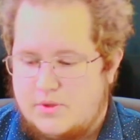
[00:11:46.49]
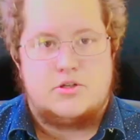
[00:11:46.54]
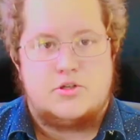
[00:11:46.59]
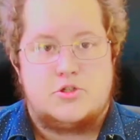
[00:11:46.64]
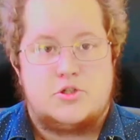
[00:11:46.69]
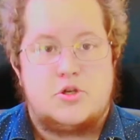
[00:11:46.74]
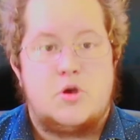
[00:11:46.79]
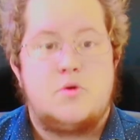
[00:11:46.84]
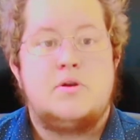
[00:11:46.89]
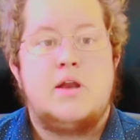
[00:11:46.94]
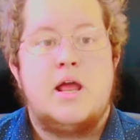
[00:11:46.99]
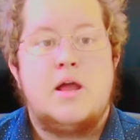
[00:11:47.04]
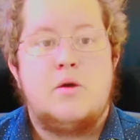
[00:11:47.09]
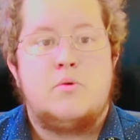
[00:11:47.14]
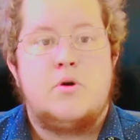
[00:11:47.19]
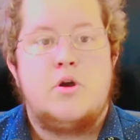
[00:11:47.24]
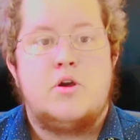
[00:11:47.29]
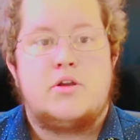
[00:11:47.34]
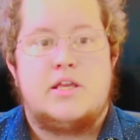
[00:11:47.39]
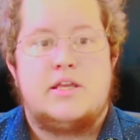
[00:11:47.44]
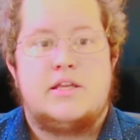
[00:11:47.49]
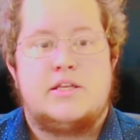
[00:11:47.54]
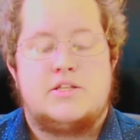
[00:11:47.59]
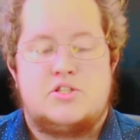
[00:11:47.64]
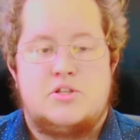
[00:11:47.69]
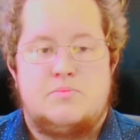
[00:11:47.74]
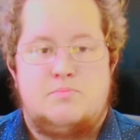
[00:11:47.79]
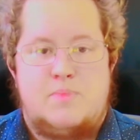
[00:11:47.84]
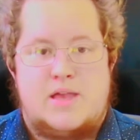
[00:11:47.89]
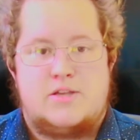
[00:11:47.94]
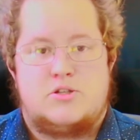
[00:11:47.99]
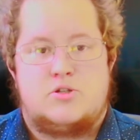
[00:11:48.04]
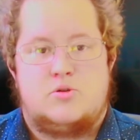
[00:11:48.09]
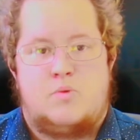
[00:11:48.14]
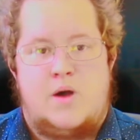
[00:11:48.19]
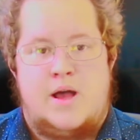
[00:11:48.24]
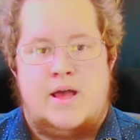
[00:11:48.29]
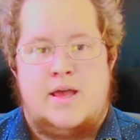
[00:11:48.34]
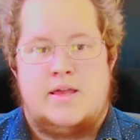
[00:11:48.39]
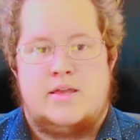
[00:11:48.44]
So networking is the best
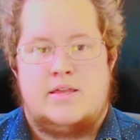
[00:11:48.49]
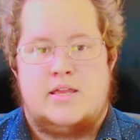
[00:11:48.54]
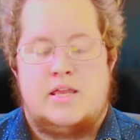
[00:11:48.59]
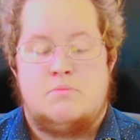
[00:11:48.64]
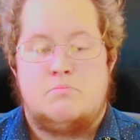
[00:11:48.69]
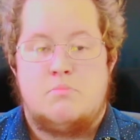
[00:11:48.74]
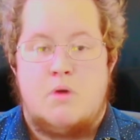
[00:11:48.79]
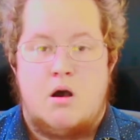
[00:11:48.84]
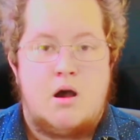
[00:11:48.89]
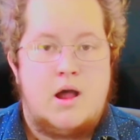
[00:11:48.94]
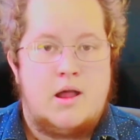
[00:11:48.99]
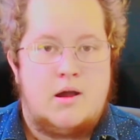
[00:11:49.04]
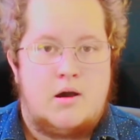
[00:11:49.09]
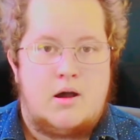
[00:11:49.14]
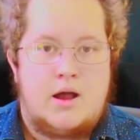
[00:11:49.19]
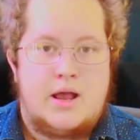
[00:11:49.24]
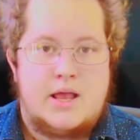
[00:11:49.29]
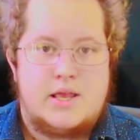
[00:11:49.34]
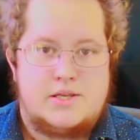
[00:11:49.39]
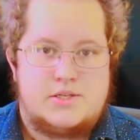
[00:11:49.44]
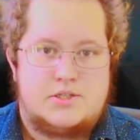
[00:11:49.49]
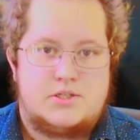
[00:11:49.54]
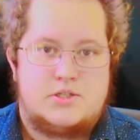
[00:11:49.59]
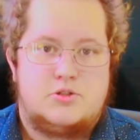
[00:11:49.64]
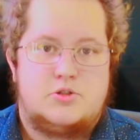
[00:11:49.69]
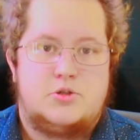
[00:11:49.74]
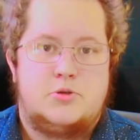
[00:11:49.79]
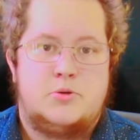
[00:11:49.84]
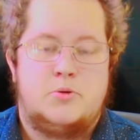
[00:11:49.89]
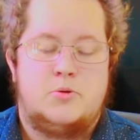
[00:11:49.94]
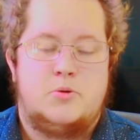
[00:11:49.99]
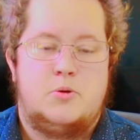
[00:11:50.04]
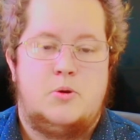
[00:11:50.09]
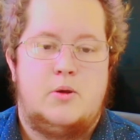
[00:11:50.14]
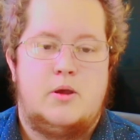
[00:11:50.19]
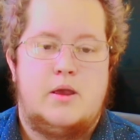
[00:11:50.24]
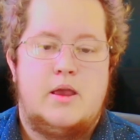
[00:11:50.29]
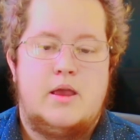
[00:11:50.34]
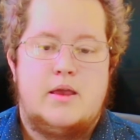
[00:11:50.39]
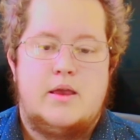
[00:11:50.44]
way, in my eyes,
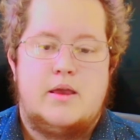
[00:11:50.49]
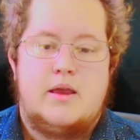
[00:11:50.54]
to